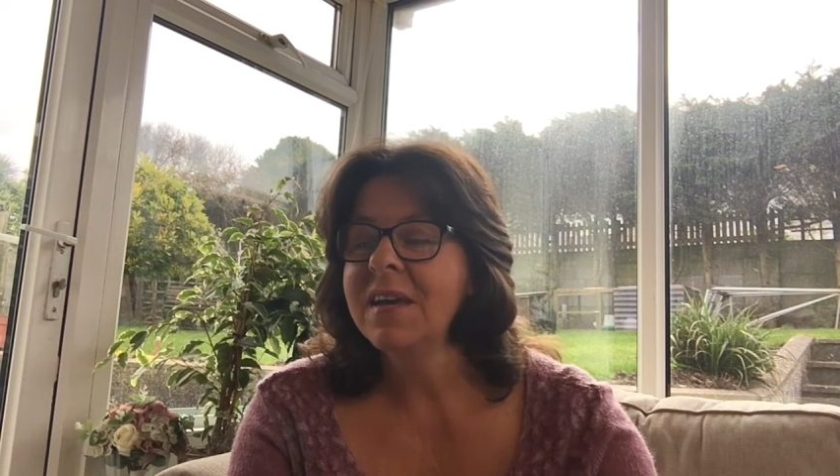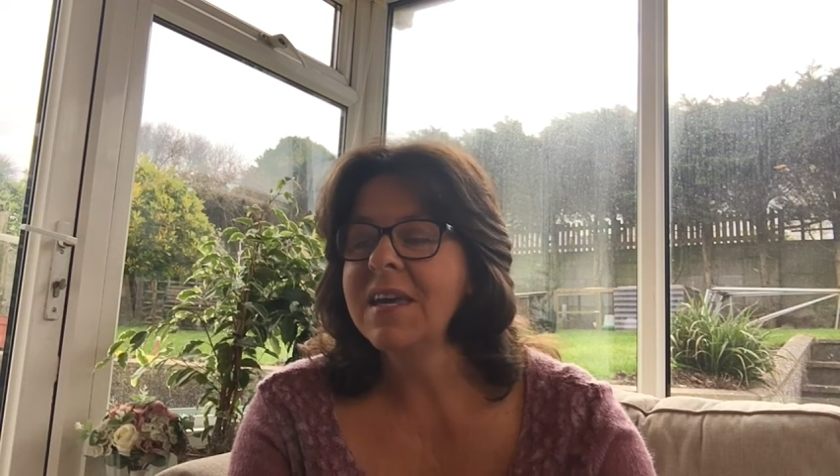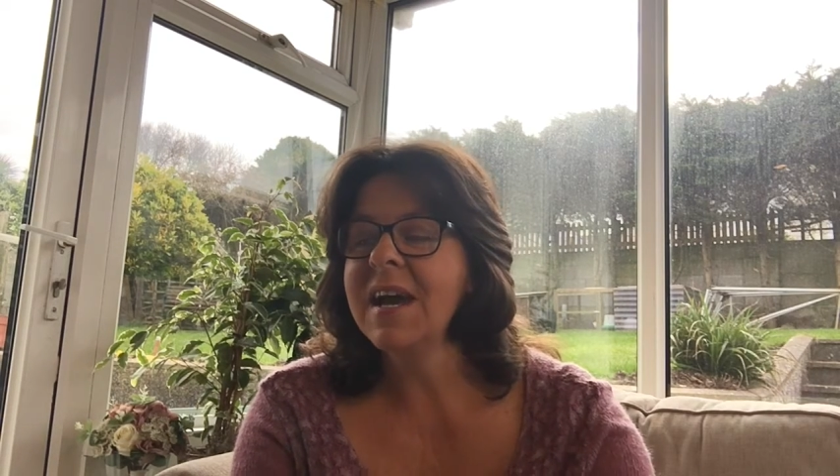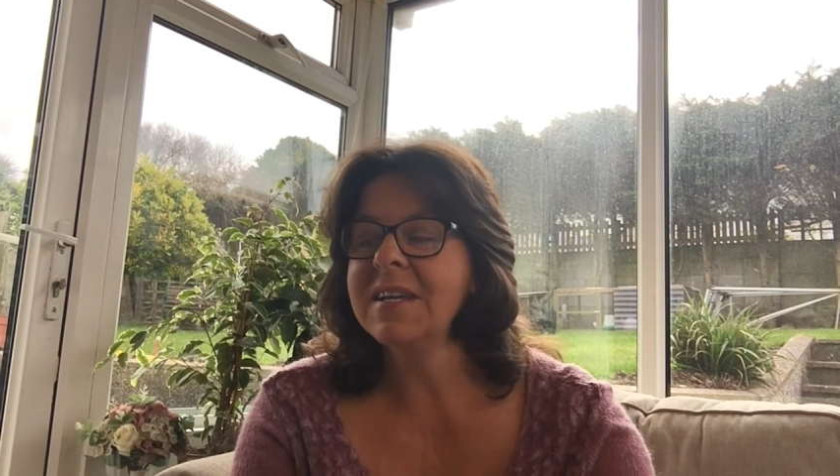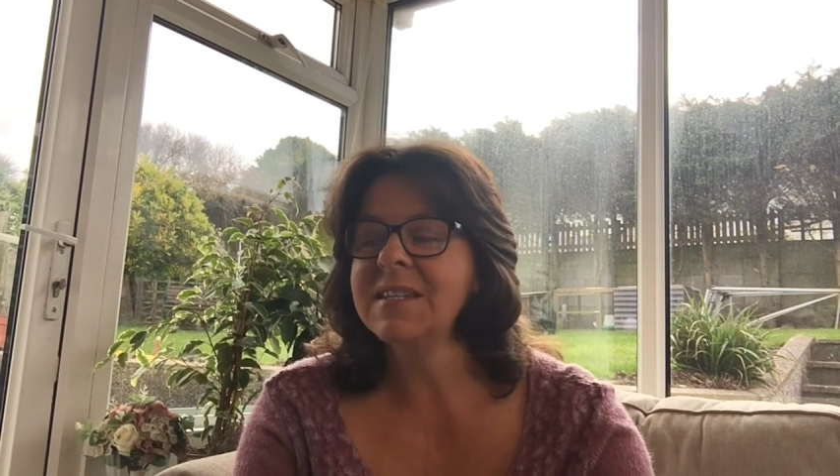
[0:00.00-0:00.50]

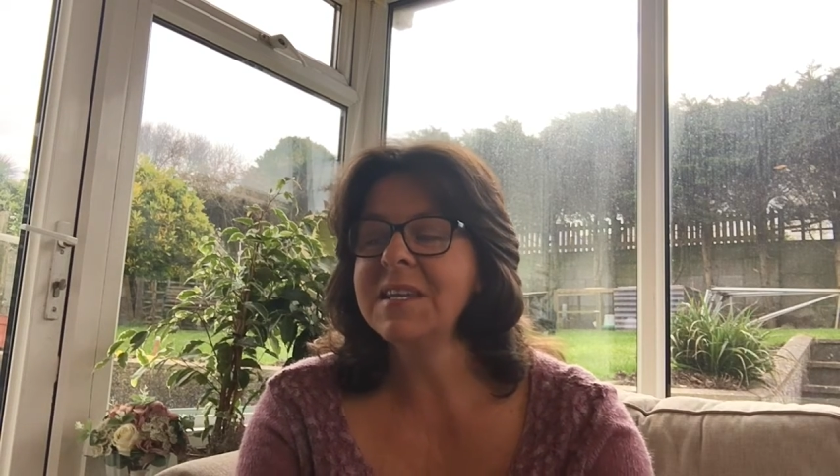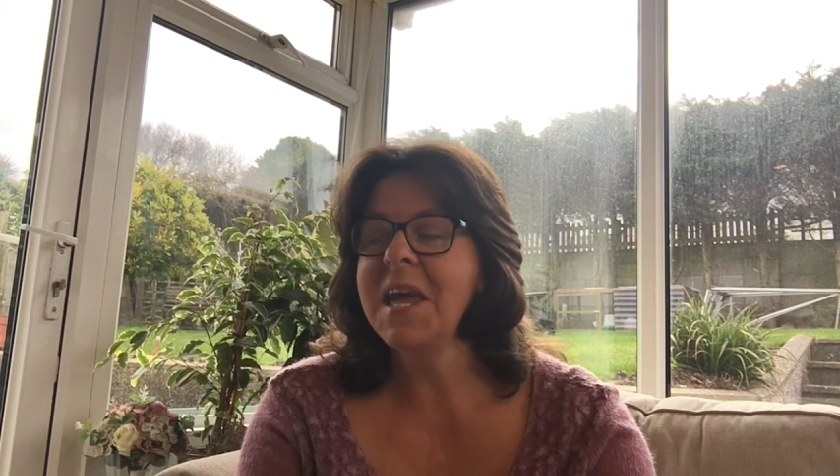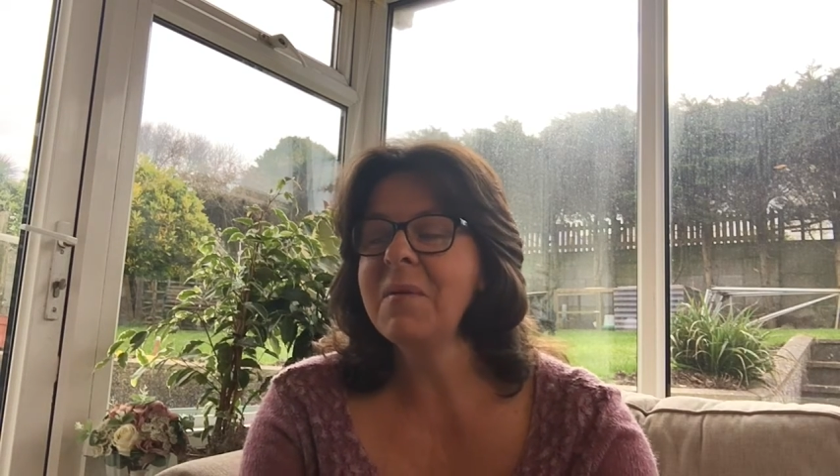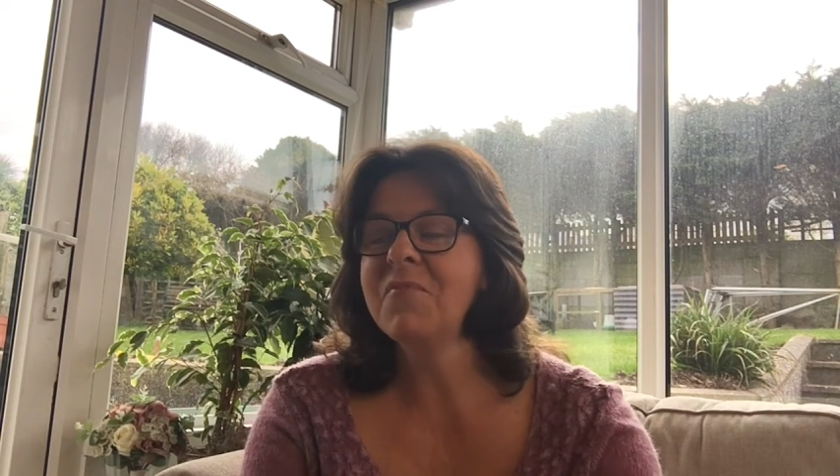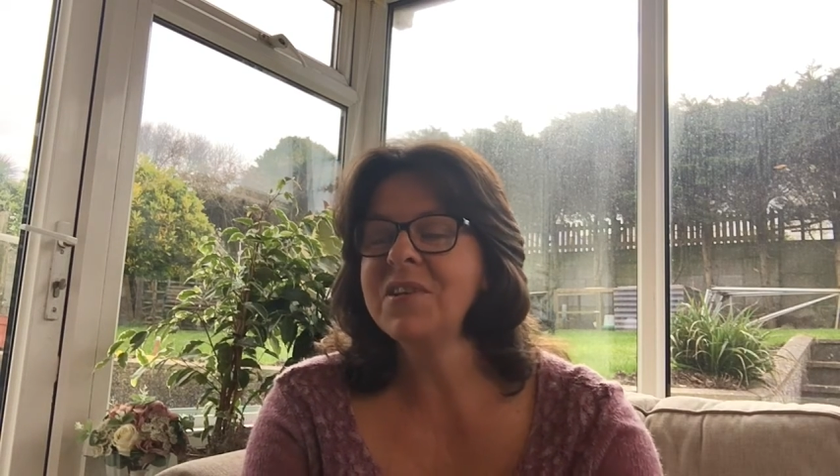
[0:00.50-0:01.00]
he has a
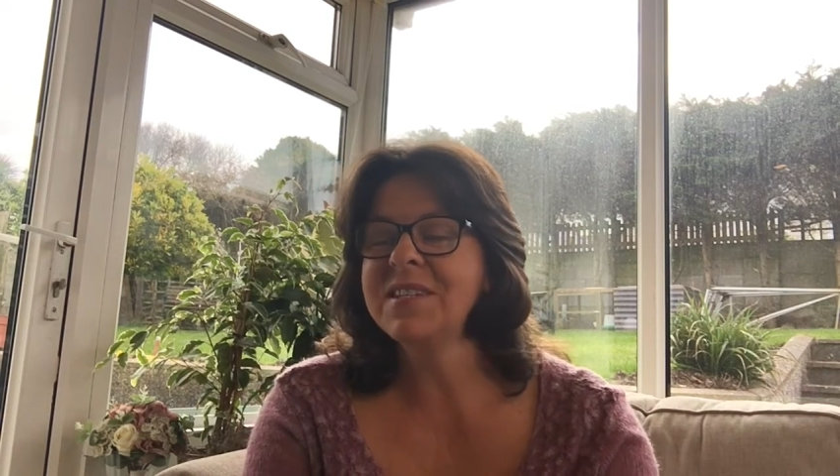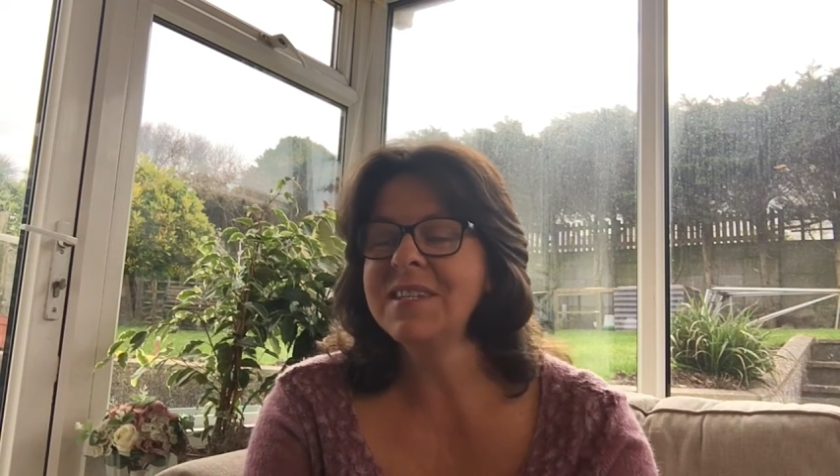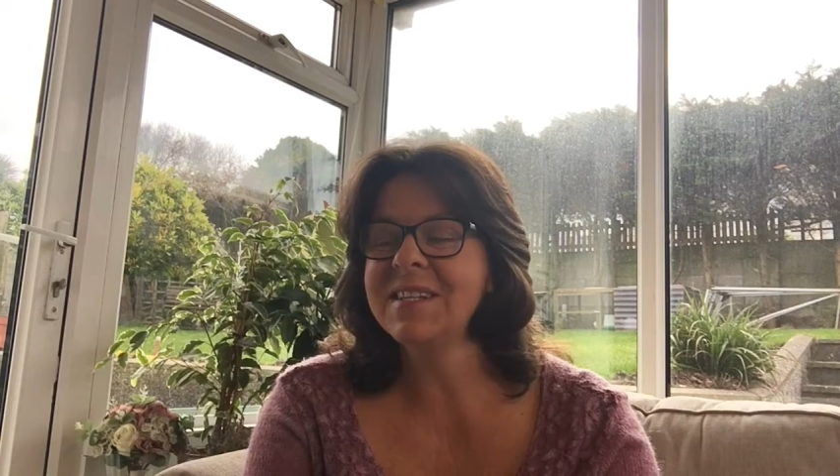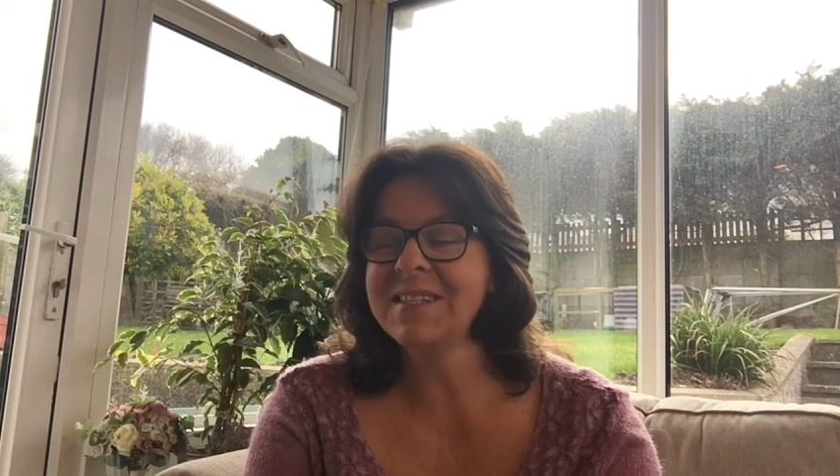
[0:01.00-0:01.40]
name written that